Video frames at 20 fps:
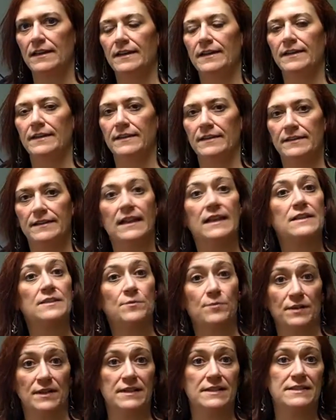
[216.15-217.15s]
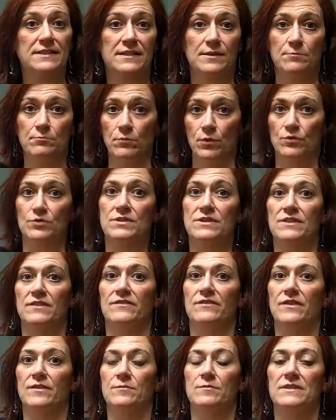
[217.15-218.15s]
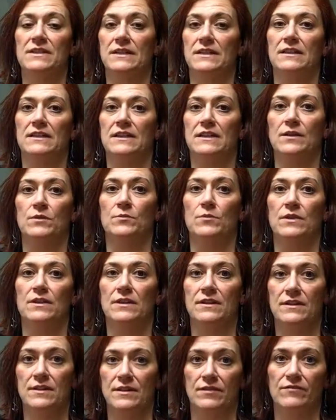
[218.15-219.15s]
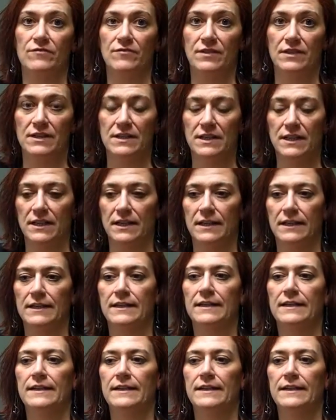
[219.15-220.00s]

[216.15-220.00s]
and that's what I see most of them dealing with every day.